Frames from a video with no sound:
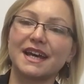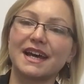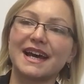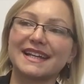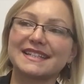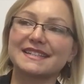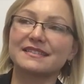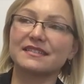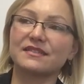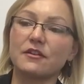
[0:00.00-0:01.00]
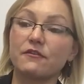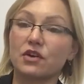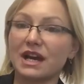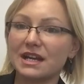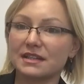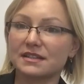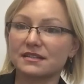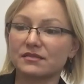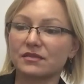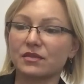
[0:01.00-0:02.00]
And for
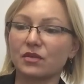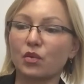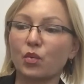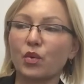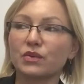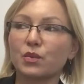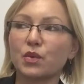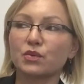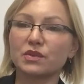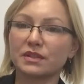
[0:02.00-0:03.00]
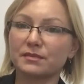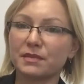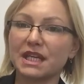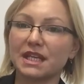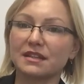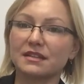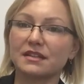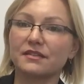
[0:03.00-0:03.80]
us, what would it mean?